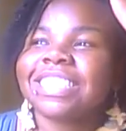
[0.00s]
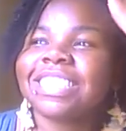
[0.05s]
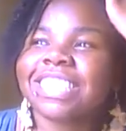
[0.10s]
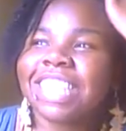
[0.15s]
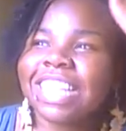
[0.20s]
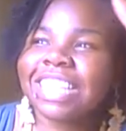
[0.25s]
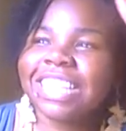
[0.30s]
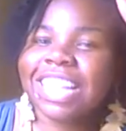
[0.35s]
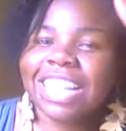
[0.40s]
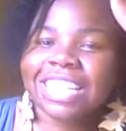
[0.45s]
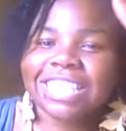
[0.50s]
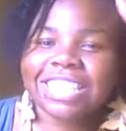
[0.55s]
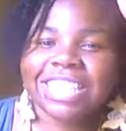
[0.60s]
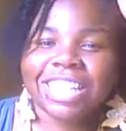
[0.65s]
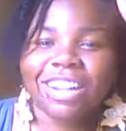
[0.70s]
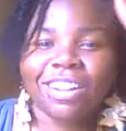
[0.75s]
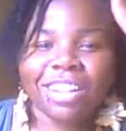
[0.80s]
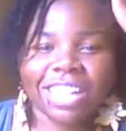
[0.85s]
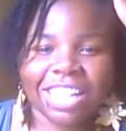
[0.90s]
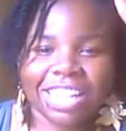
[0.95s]
She thinks
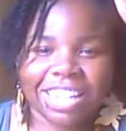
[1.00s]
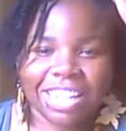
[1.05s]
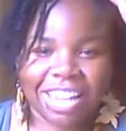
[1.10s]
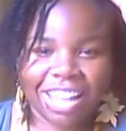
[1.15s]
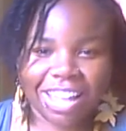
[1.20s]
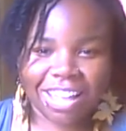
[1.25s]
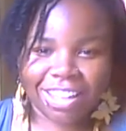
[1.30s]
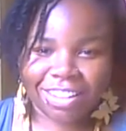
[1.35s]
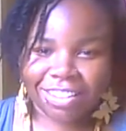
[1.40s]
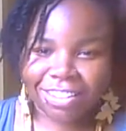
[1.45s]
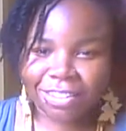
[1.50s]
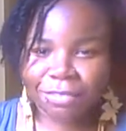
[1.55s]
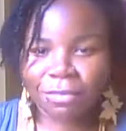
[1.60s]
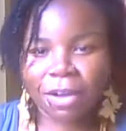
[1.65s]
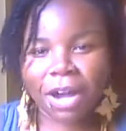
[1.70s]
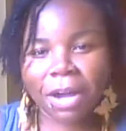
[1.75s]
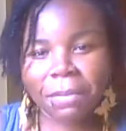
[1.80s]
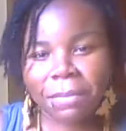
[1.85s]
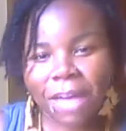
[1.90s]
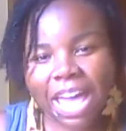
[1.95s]
she's gonna get it in
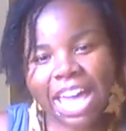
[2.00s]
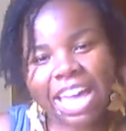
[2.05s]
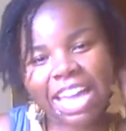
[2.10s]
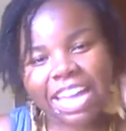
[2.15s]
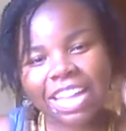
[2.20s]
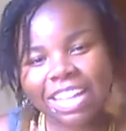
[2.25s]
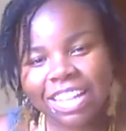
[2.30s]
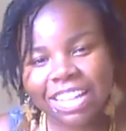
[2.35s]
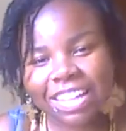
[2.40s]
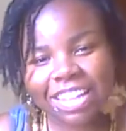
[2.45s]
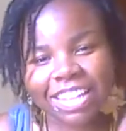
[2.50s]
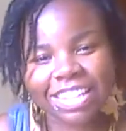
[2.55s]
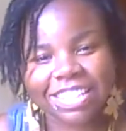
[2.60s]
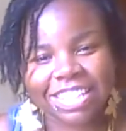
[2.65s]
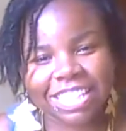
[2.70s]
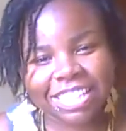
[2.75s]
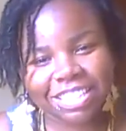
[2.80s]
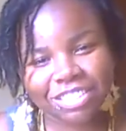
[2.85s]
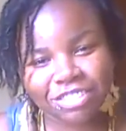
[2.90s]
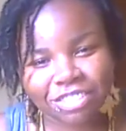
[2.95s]
with her man
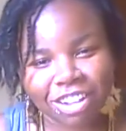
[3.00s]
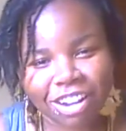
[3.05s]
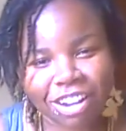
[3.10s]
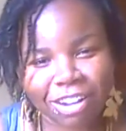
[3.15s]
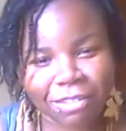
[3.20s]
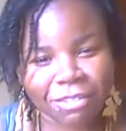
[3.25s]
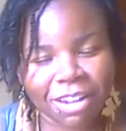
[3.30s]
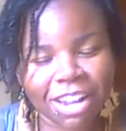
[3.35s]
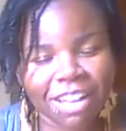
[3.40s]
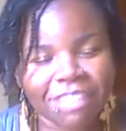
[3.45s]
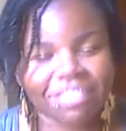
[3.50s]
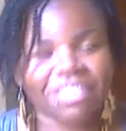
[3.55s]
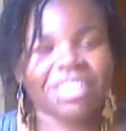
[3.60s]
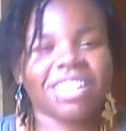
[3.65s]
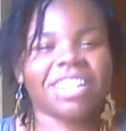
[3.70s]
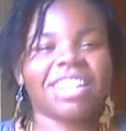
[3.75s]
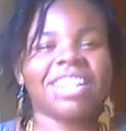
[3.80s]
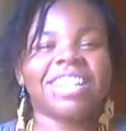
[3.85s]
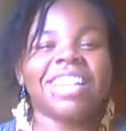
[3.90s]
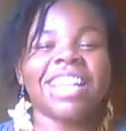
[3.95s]
because he's drunk or
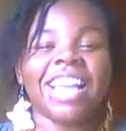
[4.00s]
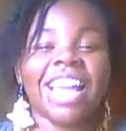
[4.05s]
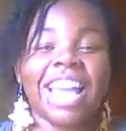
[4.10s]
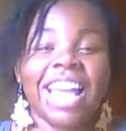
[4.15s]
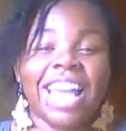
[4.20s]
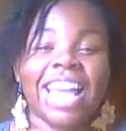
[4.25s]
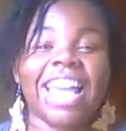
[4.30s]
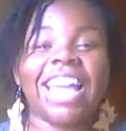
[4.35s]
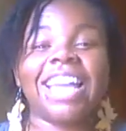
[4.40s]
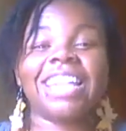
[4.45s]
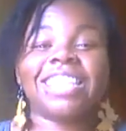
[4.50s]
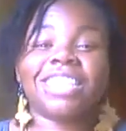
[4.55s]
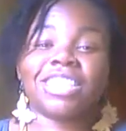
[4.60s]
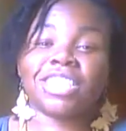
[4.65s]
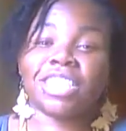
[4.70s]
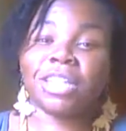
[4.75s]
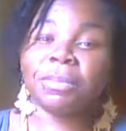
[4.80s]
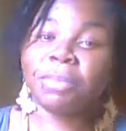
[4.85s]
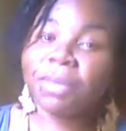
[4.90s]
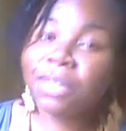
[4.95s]
whatever.
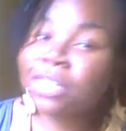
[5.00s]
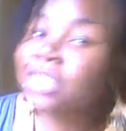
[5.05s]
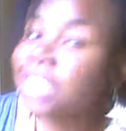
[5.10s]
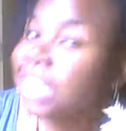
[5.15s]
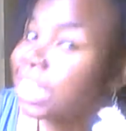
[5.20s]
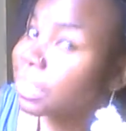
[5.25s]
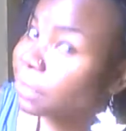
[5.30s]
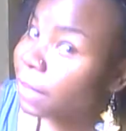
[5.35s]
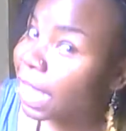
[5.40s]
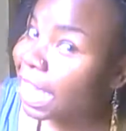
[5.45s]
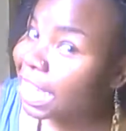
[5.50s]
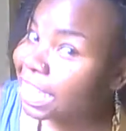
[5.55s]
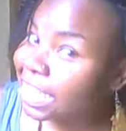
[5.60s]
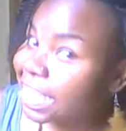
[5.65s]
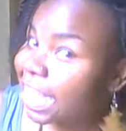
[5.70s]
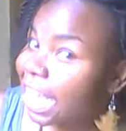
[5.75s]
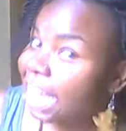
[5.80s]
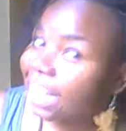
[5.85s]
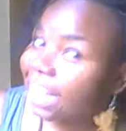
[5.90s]
And she pulls his pants